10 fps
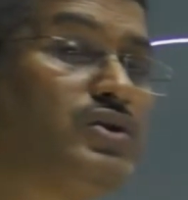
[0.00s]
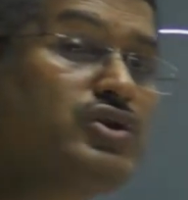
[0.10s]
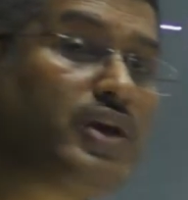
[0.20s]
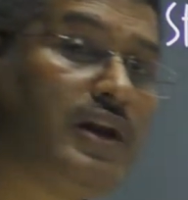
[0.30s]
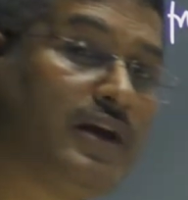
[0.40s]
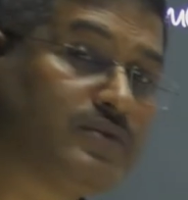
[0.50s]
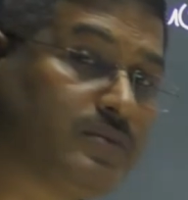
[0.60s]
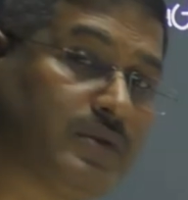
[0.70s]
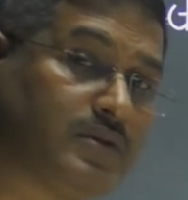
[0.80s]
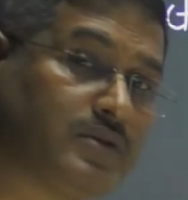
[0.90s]
chain
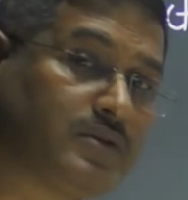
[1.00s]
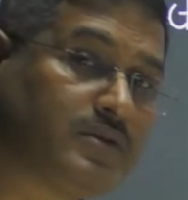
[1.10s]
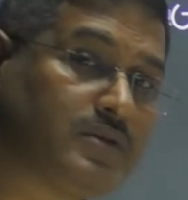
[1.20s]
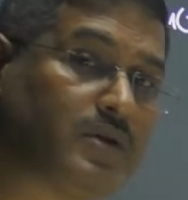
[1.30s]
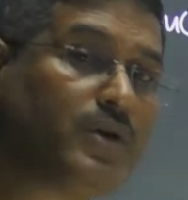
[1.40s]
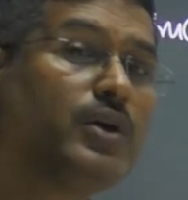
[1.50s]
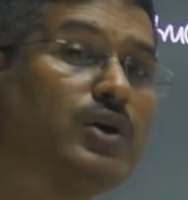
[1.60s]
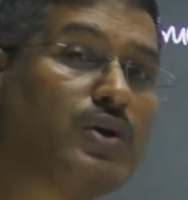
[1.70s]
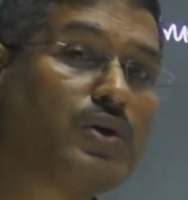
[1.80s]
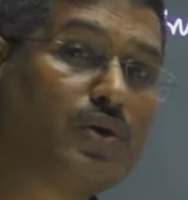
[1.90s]
isomers,
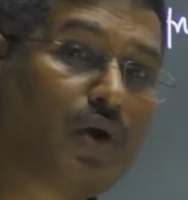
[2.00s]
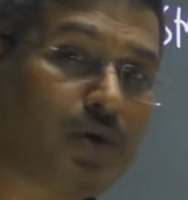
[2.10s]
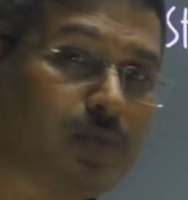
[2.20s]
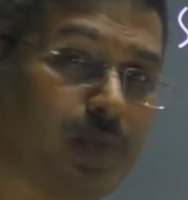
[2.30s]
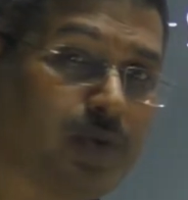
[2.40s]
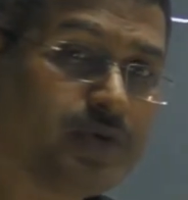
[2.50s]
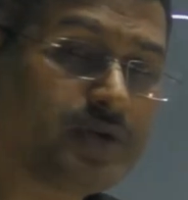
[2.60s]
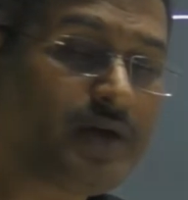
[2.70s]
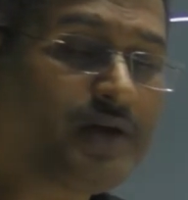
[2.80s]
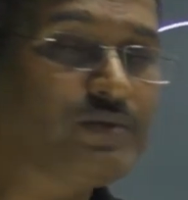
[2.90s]
not
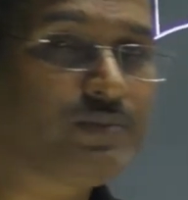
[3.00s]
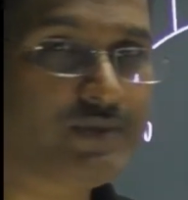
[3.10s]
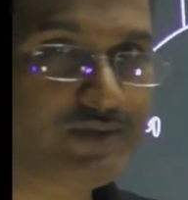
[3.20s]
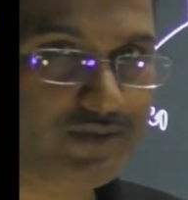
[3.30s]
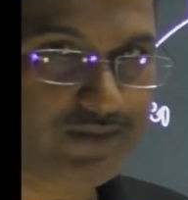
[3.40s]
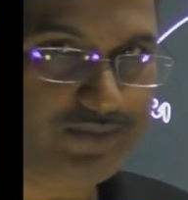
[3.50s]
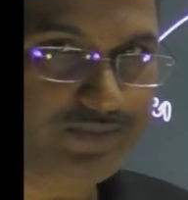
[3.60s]
position isomers.